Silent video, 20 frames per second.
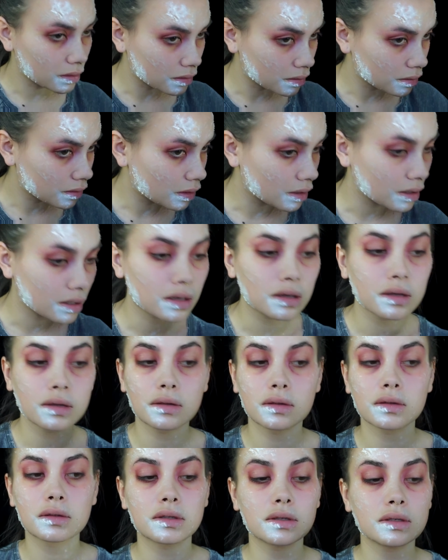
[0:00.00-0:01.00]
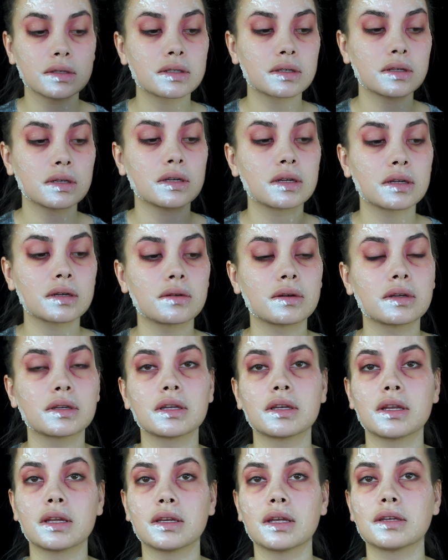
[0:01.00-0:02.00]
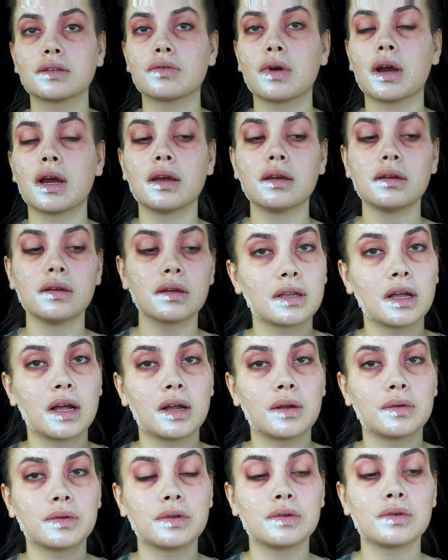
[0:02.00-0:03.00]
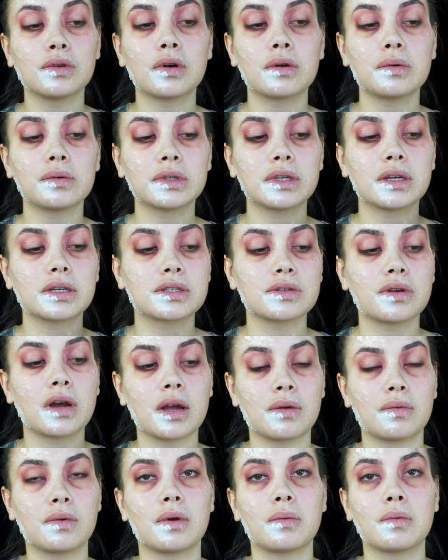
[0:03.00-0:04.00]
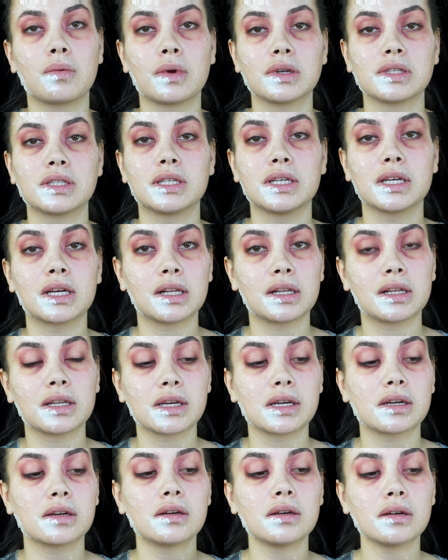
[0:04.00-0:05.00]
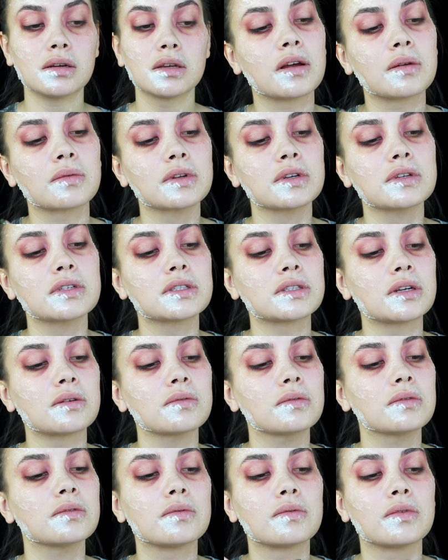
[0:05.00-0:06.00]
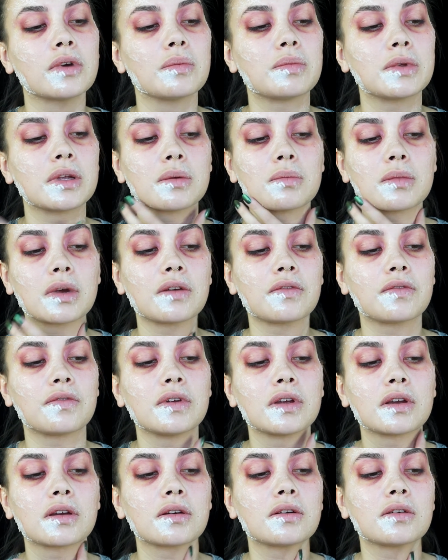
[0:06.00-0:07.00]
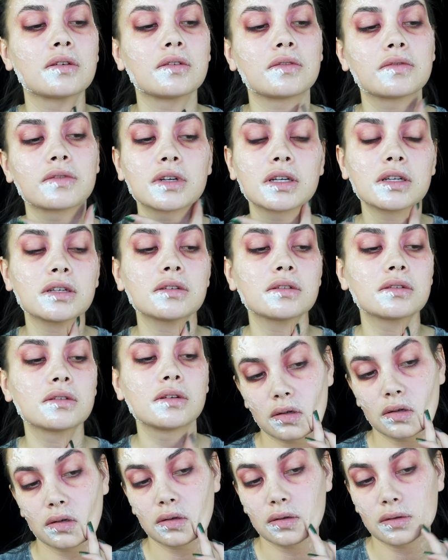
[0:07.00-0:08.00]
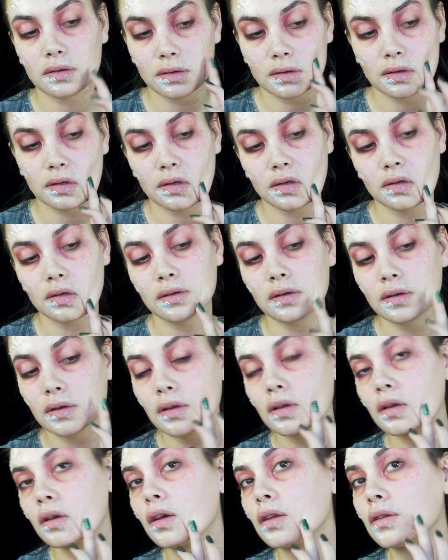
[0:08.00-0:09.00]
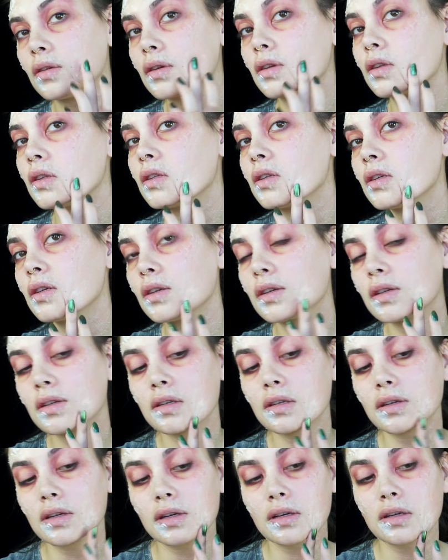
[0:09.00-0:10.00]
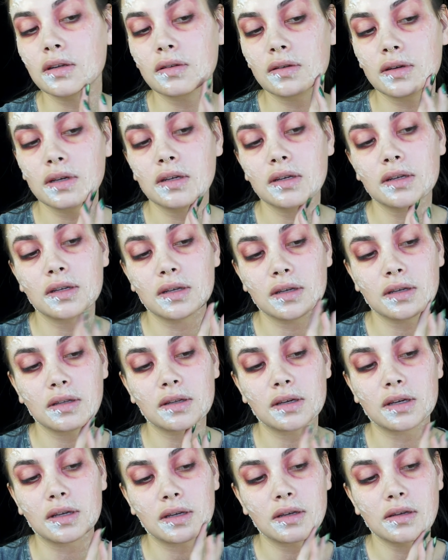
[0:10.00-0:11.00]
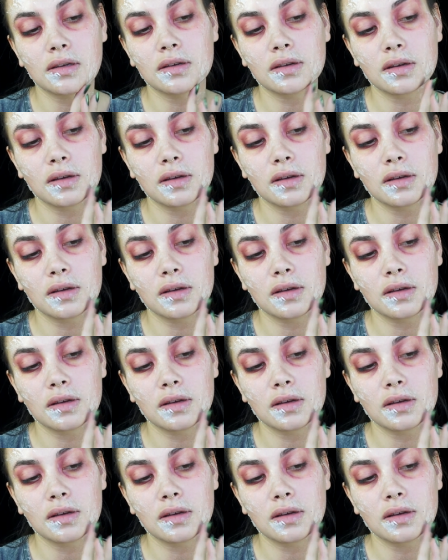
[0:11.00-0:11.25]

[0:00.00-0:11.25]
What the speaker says: Okay, so I'm just gonna quickly let that dry. You know when they're dry, once they clear, I'm gonna start rubbing my finger over it. And you can see they're creating like